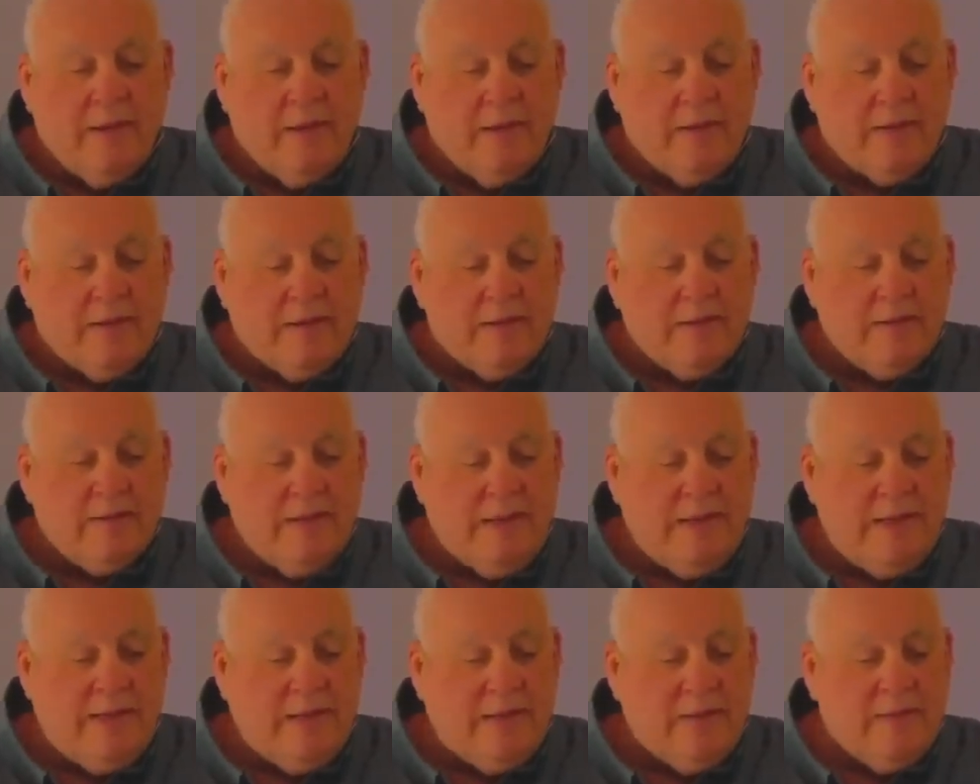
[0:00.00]

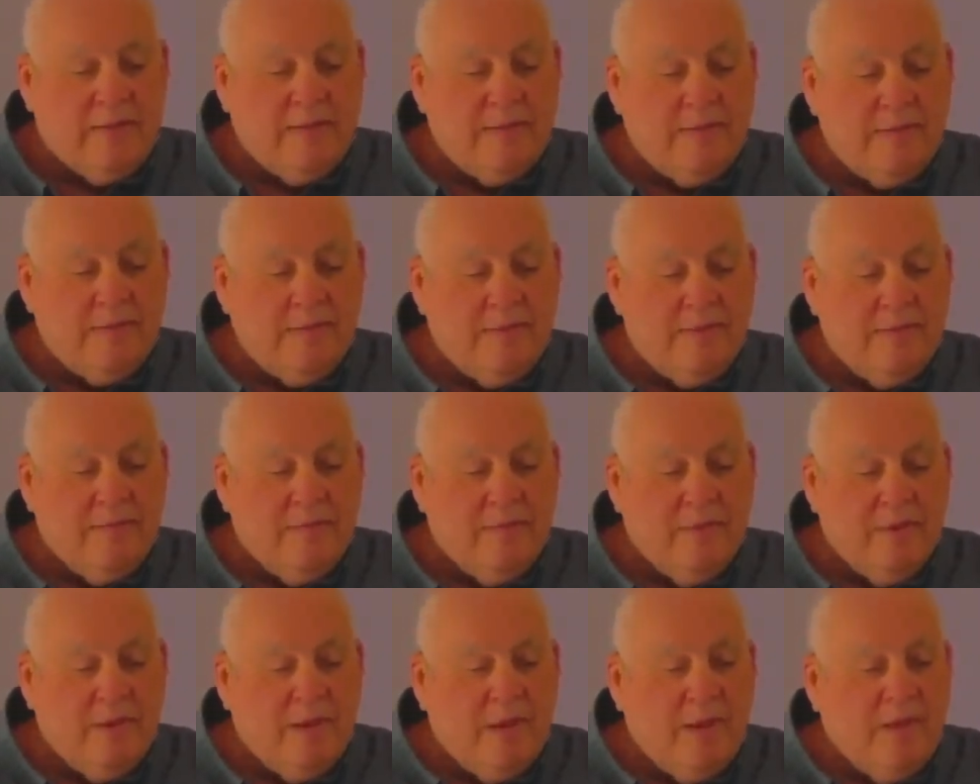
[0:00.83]
seeds.
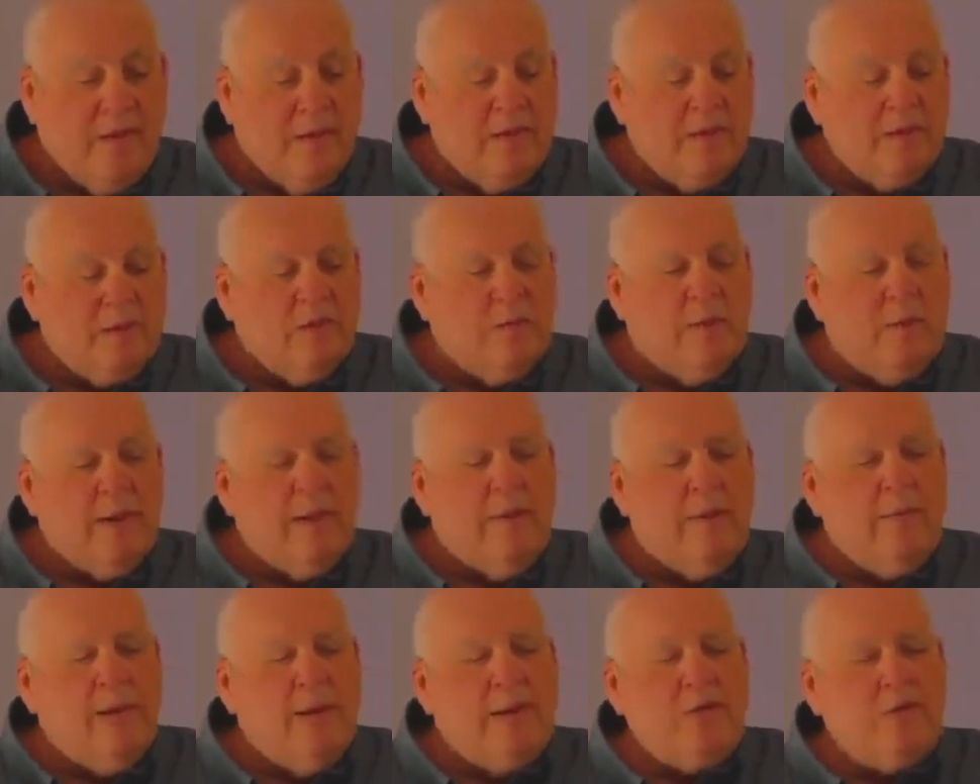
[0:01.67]
So what I
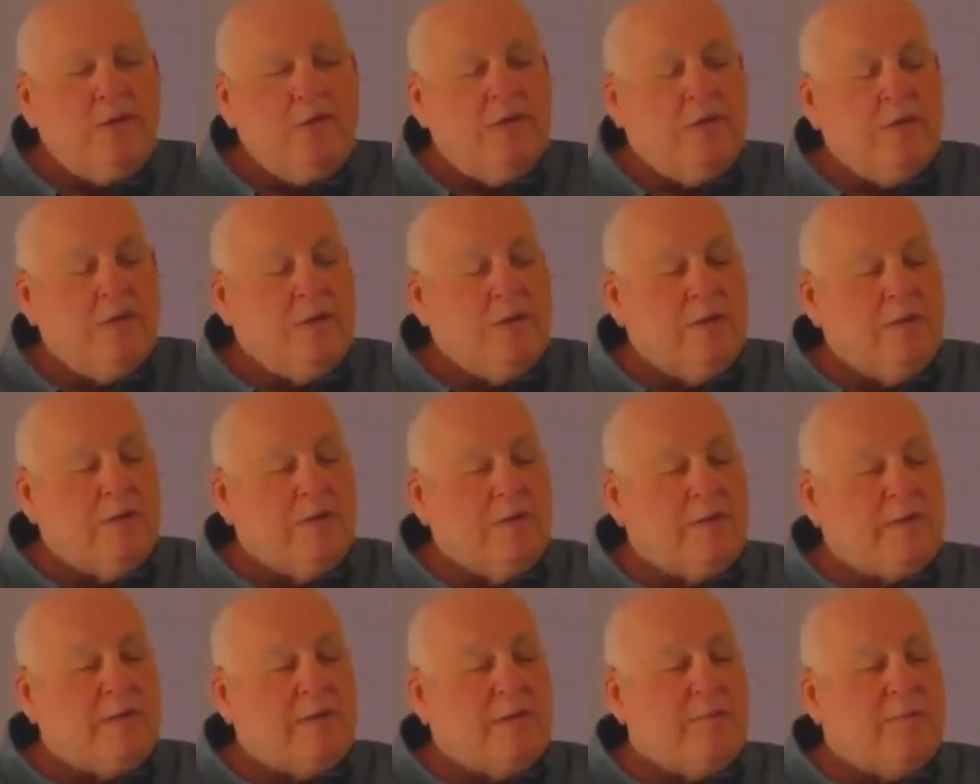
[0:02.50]
want you to do
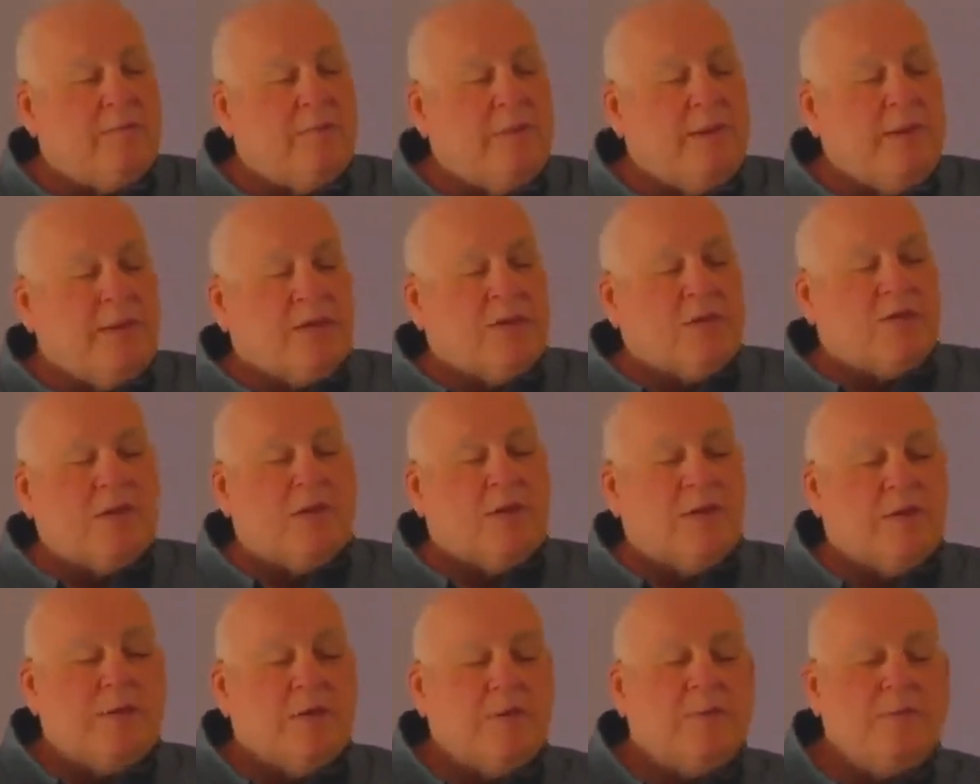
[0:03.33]
is to
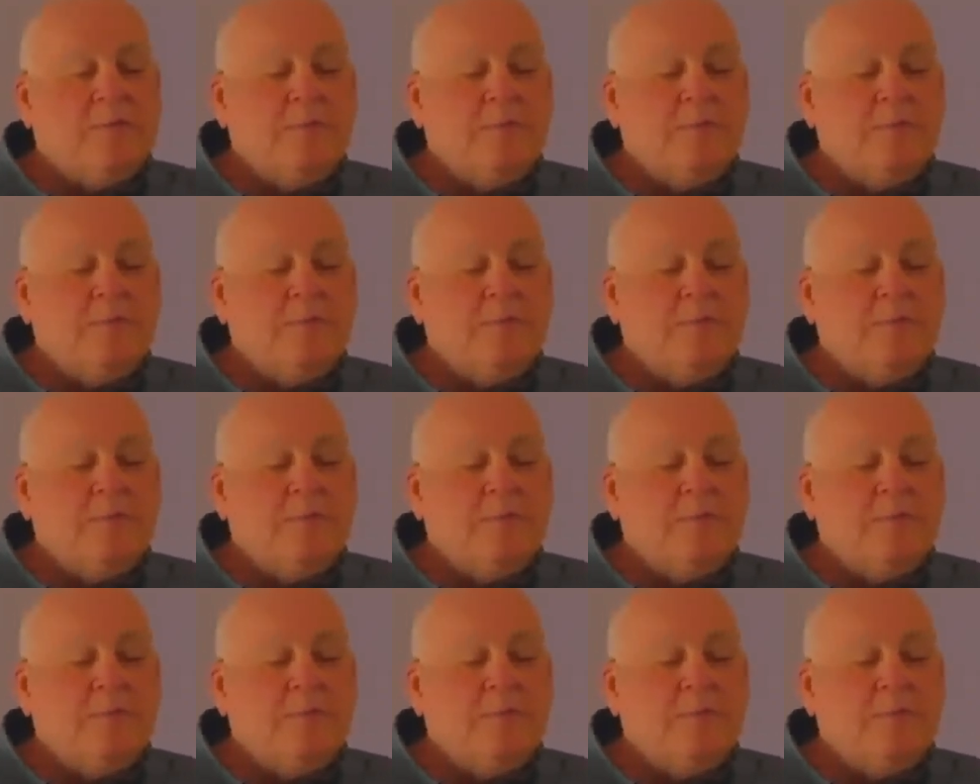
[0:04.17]
picture